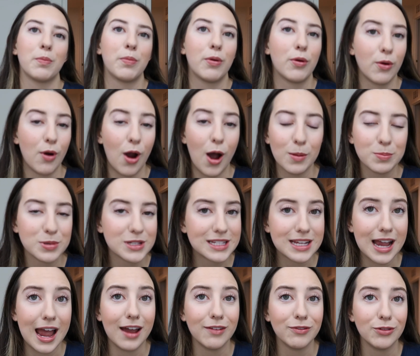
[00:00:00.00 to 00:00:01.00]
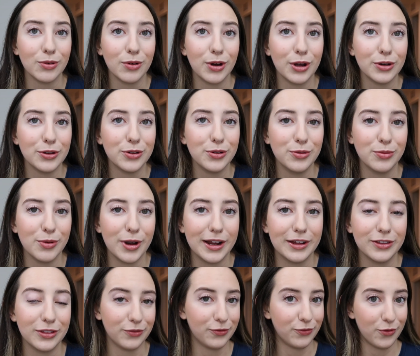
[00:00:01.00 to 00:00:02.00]
Props to everyone who
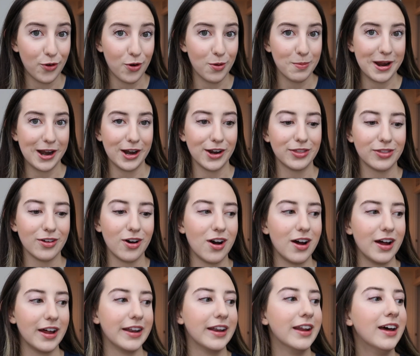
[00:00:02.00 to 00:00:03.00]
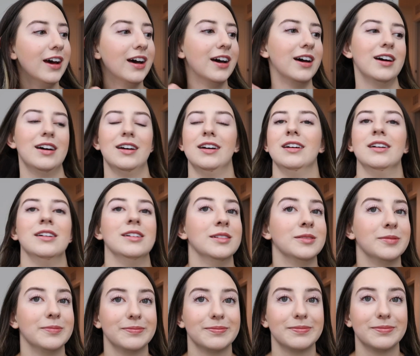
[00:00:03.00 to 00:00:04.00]
ran the full marathon.
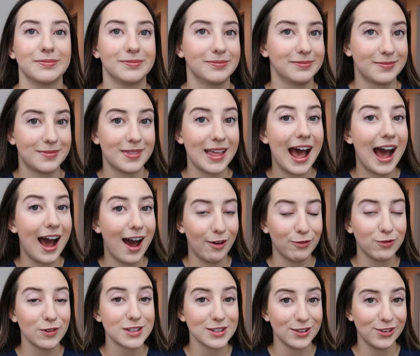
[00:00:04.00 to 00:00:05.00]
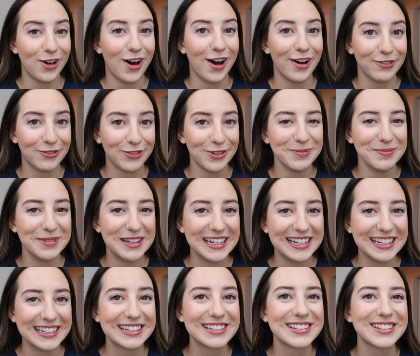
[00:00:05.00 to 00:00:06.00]
The half was a lot for
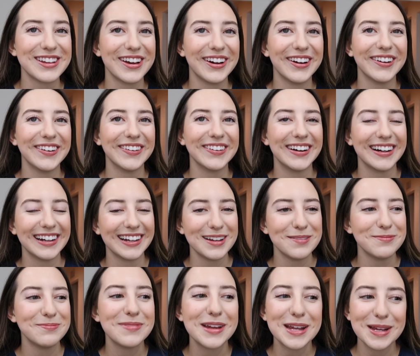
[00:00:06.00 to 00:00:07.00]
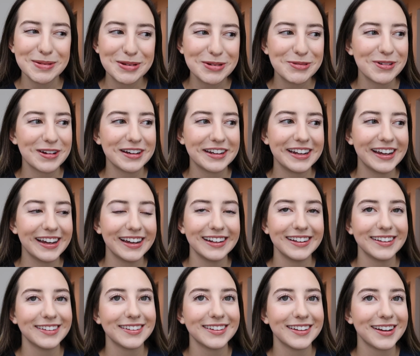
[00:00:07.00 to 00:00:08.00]
me, so maybe one
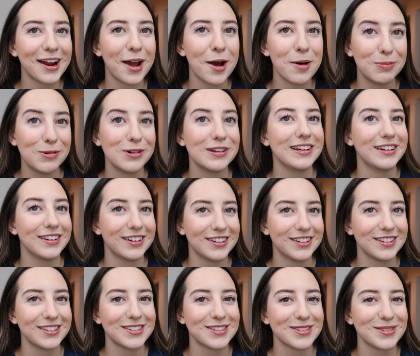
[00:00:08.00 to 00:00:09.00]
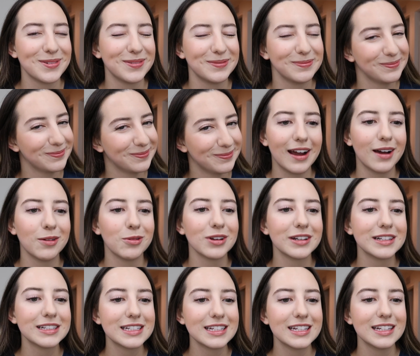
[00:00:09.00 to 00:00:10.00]
day in a couple years. I
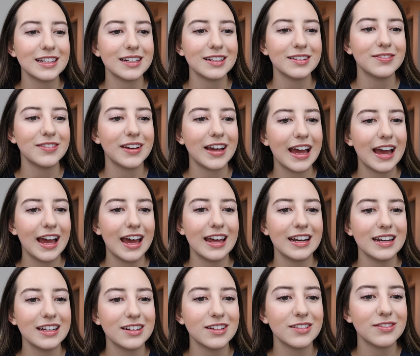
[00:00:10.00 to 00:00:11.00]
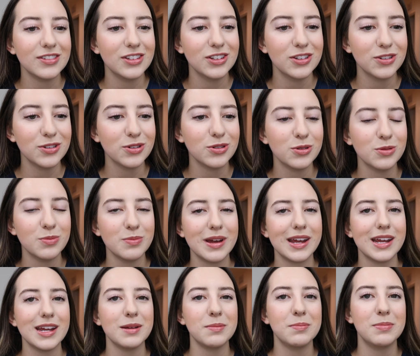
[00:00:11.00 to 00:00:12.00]
wanted to give any of you who
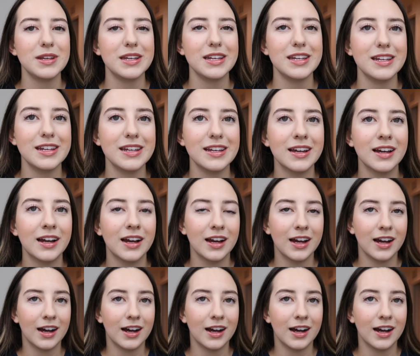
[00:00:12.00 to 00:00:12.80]
may be